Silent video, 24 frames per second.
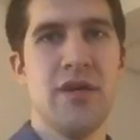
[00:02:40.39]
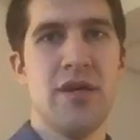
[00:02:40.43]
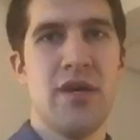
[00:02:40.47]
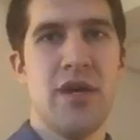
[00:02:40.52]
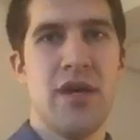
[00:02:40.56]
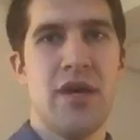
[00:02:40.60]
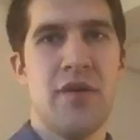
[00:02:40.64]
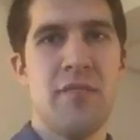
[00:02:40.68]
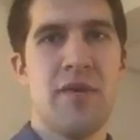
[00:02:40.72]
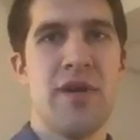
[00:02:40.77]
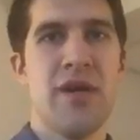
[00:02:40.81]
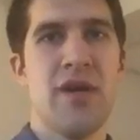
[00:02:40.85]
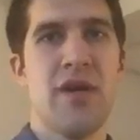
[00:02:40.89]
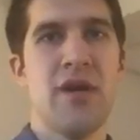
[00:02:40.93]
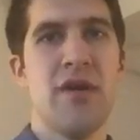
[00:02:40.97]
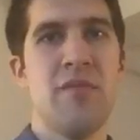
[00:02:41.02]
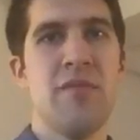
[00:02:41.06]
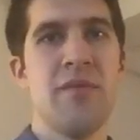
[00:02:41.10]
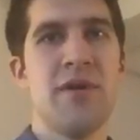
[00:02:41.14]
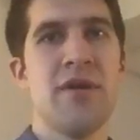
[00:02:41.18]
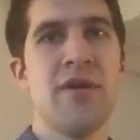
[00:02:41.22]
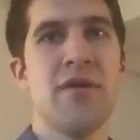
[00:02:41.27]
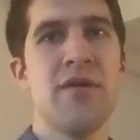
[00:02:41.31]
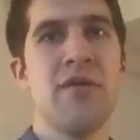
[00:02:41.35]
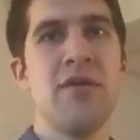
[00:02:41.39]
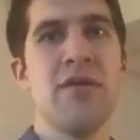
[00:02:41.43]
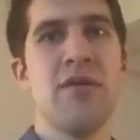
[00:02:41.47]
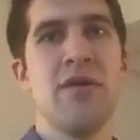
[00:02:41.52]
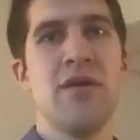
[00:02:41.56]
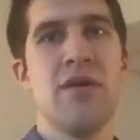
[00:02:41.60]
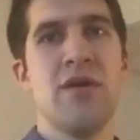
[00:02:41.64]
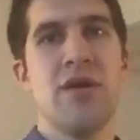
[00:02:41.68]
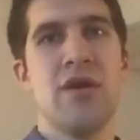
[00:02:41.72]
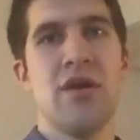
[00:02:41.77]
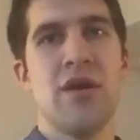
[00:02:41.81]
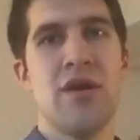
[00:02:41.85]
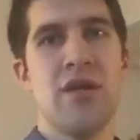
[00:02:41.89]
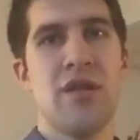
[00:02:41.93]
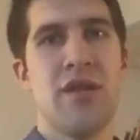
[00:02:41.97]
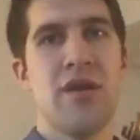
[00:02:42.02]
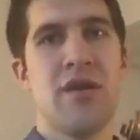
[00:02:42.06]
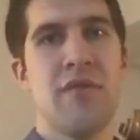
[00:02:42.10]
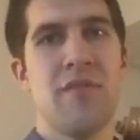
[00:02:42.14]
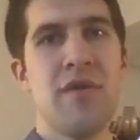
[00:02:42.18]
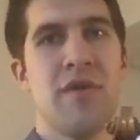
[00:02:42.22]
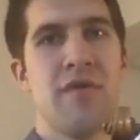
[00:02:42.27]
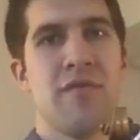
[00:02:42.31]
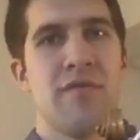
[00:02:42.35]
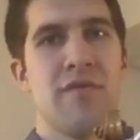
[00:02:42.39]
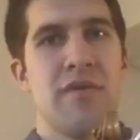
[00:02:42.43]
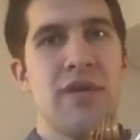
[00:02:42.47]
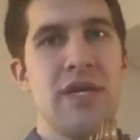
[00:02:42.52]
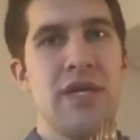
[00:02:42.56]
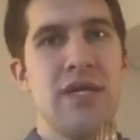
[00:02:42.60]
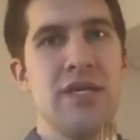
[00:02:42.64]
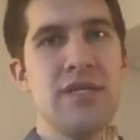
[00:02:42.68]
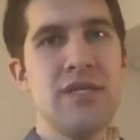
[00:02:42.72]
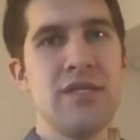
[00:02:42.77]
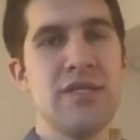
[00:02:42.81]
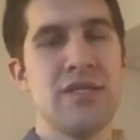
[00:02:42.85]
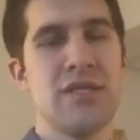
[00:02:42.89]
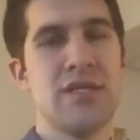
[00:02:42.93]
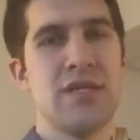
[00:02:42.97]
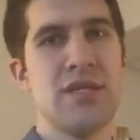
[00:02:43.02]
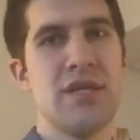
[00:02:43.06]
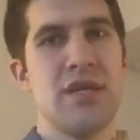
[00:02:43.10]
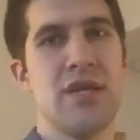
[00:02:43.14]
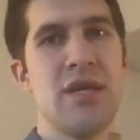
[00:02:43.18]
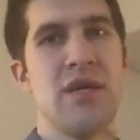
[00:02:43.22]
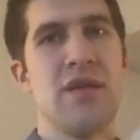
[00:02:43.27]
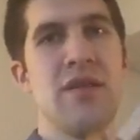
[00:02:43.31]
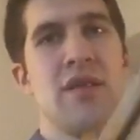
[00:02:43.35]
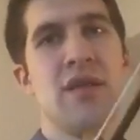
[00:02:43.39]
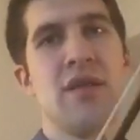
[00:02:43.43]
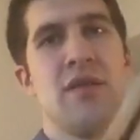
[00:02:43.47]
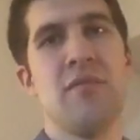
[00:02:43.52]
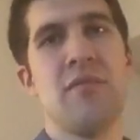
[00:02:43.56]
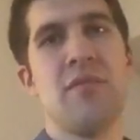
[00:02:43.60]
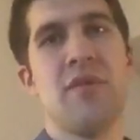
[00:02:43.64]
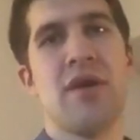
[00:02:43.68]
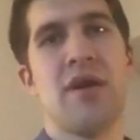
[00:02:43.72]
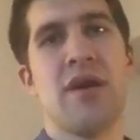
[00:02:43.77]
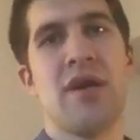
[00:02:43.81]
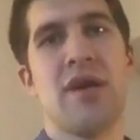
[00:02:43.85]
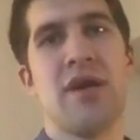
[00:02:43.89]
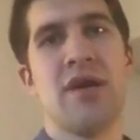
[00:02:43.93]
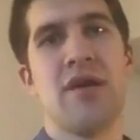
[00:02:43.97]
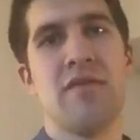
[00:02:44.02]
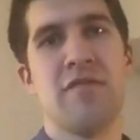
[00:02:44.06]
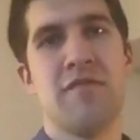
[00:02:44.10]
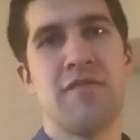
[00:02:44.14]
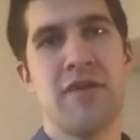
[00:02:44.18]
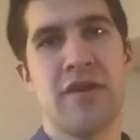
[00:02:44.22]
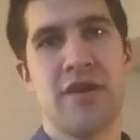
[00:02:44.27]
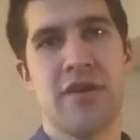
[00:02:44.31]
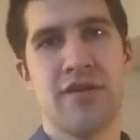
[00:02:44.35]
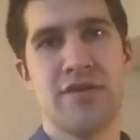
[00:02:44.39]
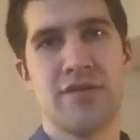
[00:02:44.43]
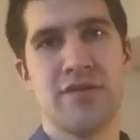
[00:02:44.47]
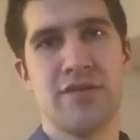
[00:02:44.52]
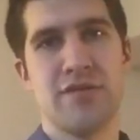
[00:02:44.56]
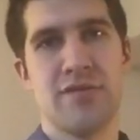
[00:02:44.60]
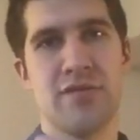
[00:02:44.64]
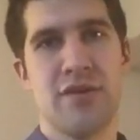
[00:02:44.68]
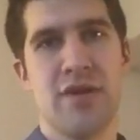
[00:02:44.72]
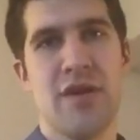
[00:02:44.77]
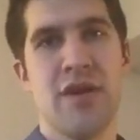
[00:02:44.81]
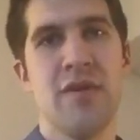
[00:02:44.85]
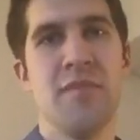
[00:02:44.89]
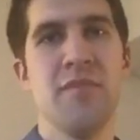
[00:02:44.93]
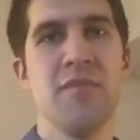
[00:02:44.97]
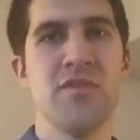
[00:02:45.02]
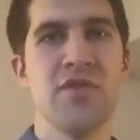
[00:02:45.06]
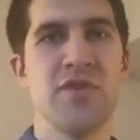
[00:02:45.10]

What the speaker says: I have my elbow, and then I have my wrist, and then my fingers, okay?